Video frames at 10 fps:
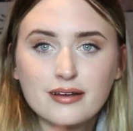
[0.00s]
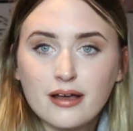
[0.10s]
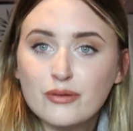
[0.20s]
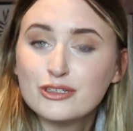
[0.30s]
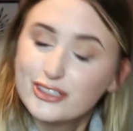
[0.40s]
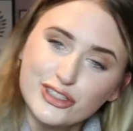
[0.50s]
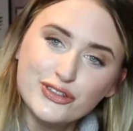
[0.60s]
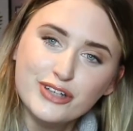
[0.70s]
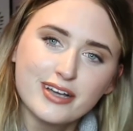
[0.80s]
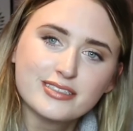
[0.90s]
and I will see
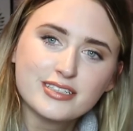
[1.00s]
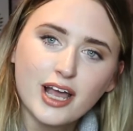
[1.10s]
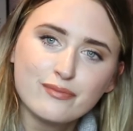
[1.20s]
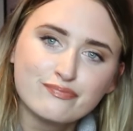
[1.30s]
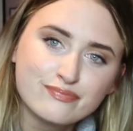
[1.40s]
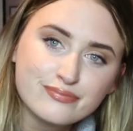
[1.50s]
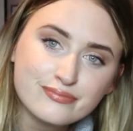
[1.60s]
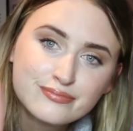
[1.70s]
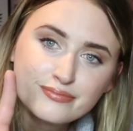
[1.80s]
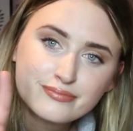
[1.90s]
you next time.
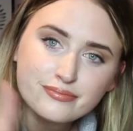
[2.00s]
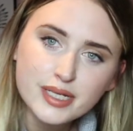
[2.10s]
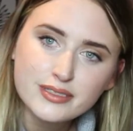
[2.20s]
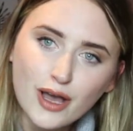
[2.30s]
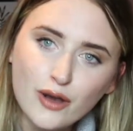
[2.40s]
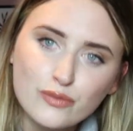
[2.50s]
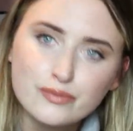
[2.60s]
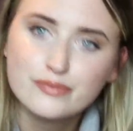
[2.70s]
Peace out.